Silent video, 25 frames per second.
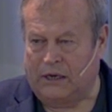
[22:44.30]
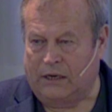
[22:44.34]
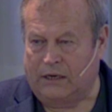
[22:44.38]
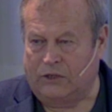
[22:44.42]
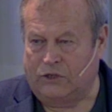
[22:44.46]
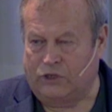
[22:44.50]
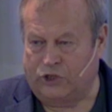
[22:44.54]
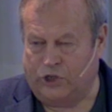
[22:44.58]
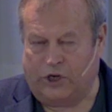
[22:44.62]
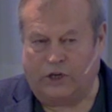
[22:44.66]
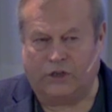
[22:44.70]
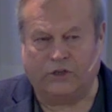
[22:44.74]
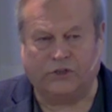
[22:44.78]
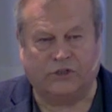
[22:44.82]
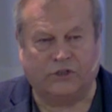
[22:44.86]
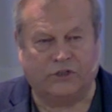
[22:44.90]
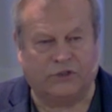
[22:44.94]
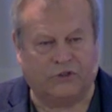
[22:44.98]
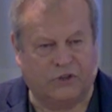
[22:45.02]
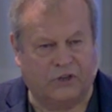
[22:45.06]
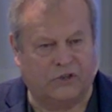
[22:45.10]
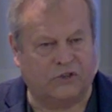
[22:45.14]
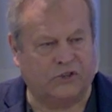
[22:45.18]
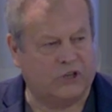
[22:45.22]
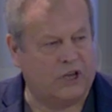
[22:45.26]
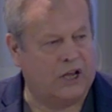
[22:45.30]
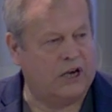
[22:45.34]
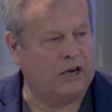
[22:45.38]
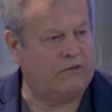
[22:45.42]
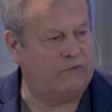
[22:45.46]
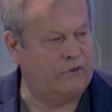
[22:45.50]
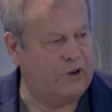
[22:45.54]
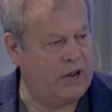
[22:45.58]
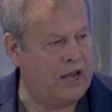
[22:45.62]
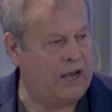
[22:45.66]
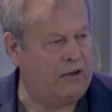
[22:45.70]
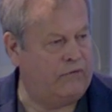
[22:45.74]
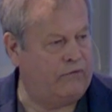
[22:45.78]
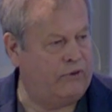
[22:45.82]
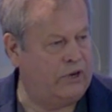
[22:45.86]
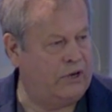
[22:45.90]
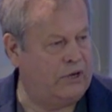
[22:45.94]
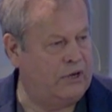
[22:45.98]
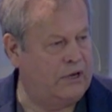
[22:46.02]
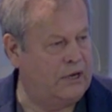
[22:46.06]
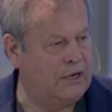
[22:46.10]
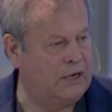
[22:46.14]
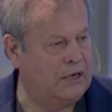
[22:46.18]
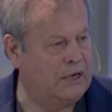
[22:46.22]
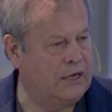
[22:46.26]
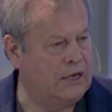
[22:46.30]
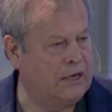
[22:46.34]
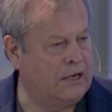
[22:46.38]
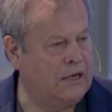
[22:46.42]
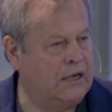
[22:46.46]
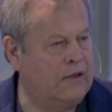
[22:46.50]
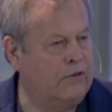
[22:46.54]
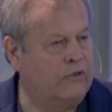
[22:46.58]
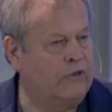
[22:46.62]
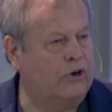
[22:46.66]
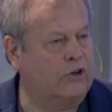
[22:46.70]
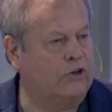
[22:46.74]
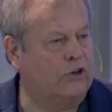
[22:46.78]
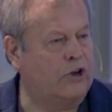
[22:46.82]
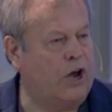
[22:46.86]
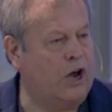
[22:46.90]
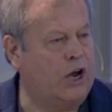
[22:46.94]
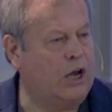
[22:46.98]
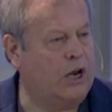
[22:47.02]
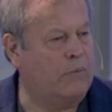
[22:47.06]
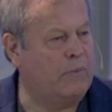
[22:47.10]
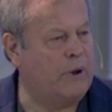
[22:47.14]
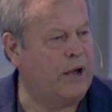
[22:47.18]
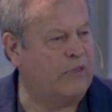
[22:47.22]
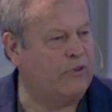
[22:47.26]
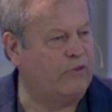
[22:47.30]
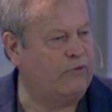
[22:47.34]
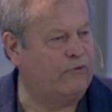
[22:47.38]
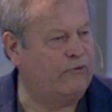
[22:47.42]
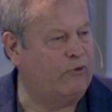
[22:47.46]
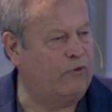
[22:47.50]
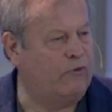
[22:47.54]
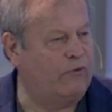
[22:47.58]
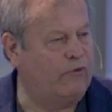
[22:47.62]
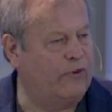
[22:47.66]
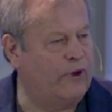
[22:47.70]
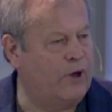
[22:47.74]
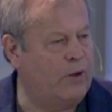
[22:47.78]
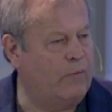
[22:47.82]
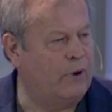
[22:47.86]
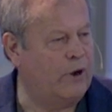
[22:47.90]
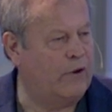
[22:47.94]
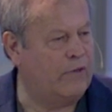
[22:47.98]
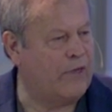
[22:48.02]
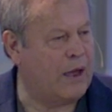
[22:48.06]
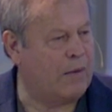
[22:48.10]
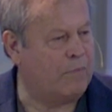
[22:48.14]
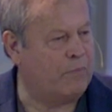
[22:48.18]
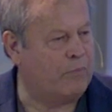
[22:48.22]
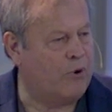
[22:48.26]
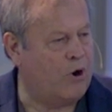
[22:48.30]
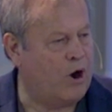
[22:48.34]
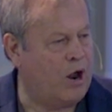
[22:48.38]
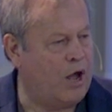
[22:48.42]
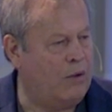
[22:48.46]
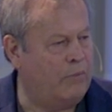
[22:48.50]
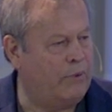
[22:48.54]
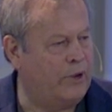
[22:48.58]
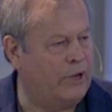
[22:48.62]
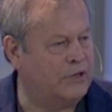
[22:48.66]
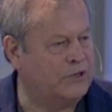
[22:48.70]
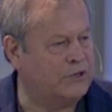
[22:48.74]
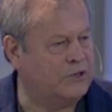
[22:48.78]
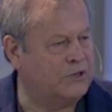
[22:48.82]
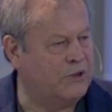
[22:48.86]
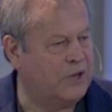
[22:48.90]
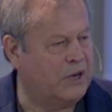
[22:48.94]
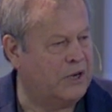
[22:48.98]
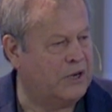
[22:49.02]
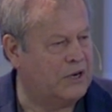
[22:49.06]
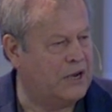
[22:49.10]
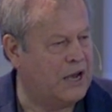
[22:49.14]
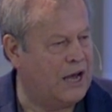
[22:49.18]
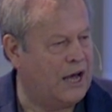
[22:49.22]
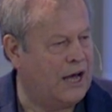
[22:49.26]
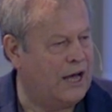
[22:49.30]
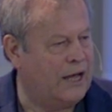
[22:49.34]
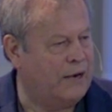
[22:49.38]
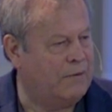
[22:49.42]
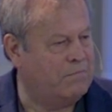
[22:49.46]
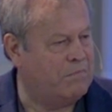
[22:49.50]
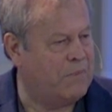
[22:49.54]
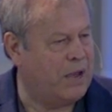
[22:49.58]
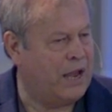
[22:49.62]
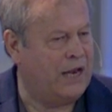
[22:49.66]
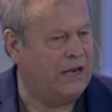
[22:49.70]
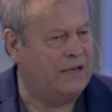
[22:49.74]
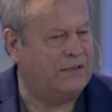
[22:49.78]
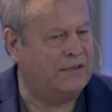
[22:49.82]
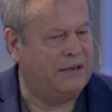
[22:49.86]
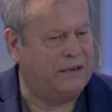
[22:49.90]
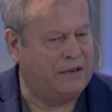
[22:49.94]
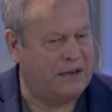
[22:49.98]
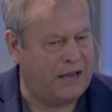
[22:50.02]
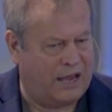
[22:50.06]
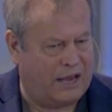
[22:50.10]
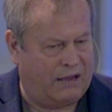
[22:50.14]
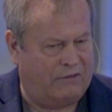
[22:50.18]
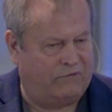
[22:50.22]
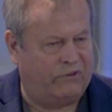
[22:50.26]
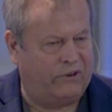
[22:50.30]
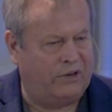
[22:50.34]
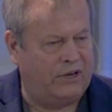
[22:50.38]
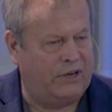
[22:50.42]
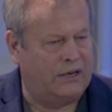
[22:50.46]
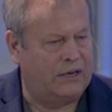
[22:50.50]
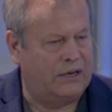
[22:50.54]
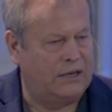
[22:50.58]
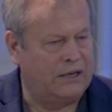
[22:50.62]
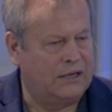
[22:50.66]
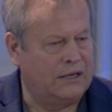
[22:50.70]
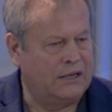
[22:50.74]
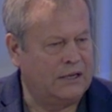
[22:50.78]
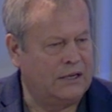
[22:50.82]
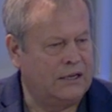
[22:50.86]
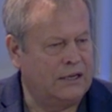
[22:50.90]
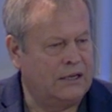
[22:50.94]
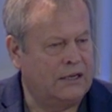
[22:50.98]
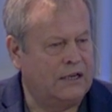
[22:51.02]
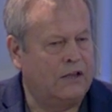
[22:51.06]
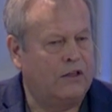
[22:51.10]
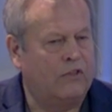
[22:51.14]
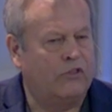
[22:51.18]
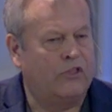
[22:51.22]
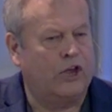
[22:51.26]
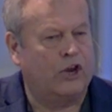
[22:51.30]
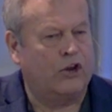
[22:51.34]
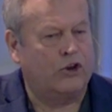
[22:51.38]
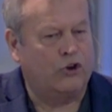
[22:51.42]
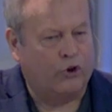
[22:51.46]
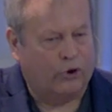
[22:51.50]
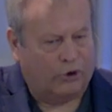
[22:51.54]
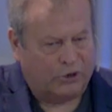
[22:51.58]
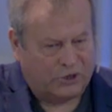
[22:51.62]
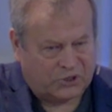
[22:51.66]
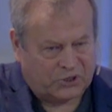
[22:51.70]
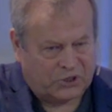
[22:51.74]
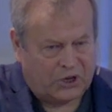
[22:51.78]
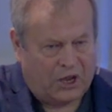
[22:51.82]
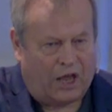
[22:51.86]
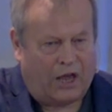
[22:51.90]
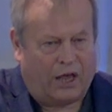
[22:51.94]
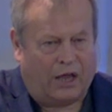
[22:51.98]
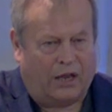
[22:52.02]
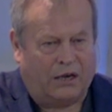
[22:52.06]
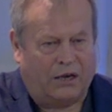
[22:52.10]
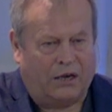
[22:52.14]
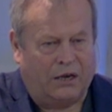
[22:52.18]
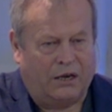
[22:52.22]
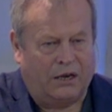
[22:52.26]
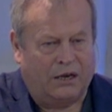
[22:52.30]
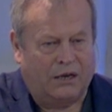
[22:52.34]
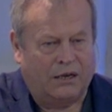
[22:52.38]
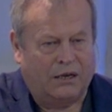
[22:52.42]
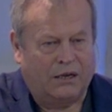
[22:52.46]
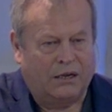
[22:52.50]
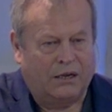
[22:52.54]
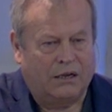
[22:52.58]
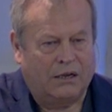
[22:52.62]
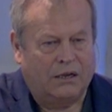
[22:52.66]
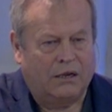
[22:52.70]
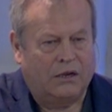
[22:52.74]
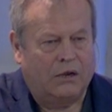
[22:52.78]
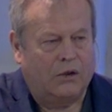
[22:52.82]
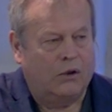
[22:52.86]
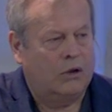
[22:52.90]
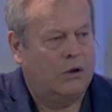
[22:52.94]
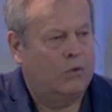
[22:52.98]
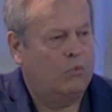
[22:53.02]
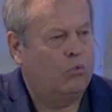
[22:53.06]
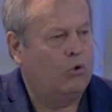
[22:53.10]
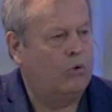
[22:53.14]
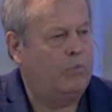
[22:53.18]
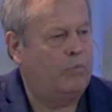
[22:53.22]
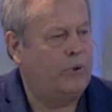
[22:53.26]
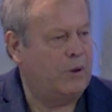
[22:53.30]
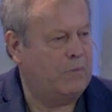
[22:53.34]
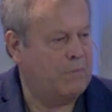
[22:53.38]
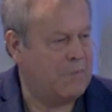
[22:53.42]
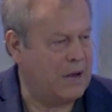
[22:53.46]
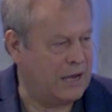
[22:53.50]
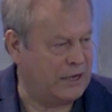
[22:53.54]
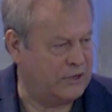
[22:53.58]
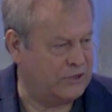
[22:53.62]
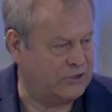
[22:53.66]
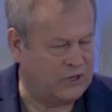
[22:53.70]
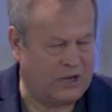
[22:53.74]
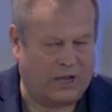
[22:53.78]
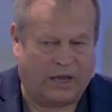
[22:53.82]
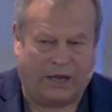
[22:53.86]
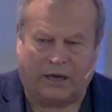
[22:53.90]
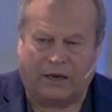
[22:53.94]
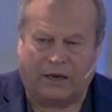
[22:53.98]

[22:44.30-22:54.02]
Jesus the son of David, they're talking about the fulfillment of that promise that God made to David, that your son will be my son.